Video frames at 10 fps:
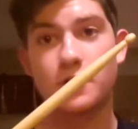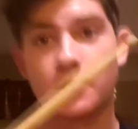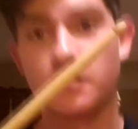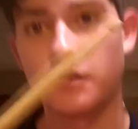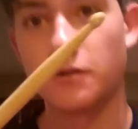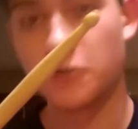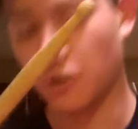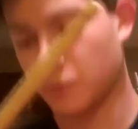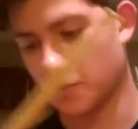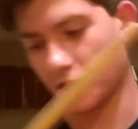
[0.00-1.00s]
like a
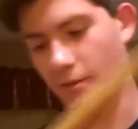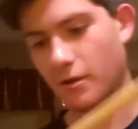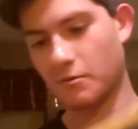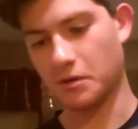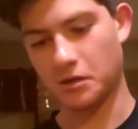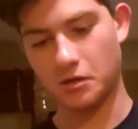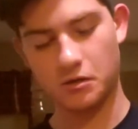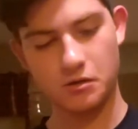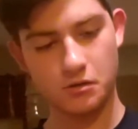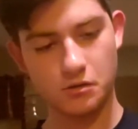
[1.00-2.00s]
drumstick came out of my ear.
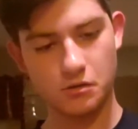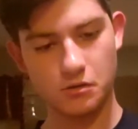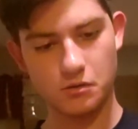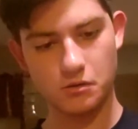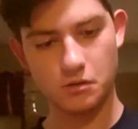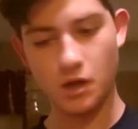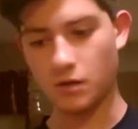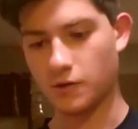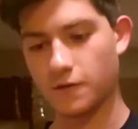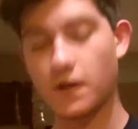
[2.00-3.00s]
Oh,
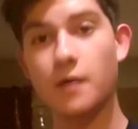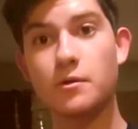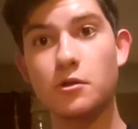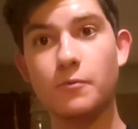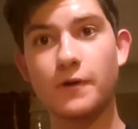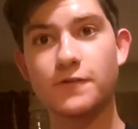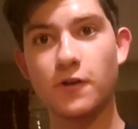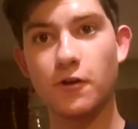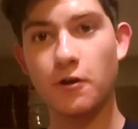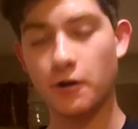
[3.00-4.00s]
it's signed too by
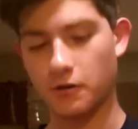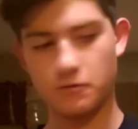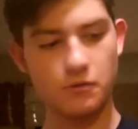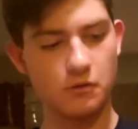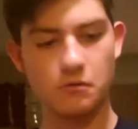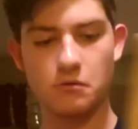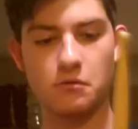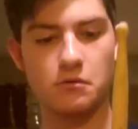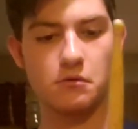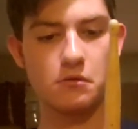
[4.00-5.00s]
Solerna. Oh,
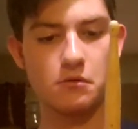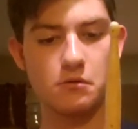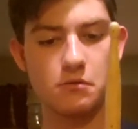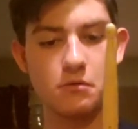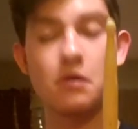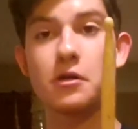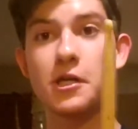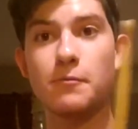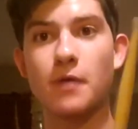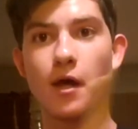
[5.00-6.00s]
we'll
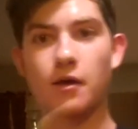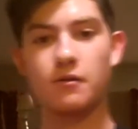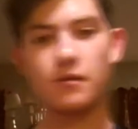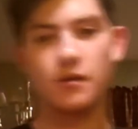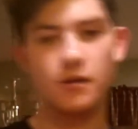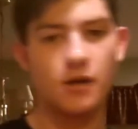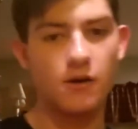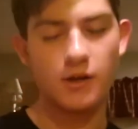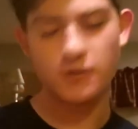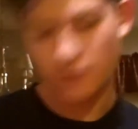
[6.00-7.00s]
keep that.
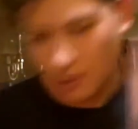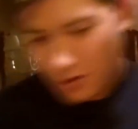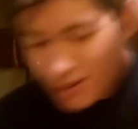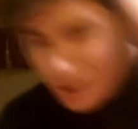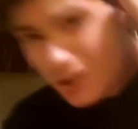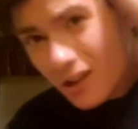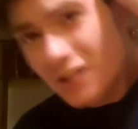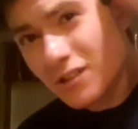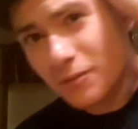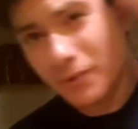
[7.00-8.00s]
Alright, so there's
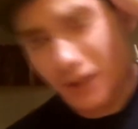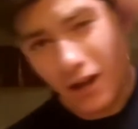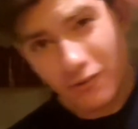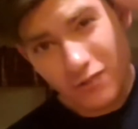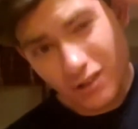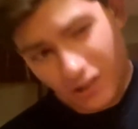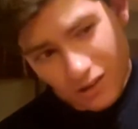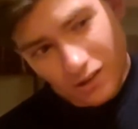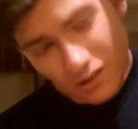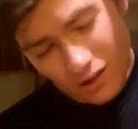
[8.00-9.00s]
a little bit left.
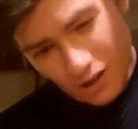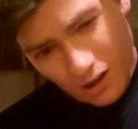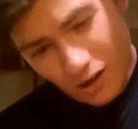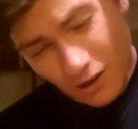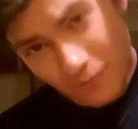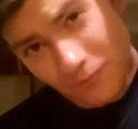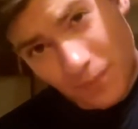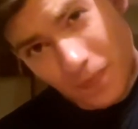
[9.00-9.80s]
Oh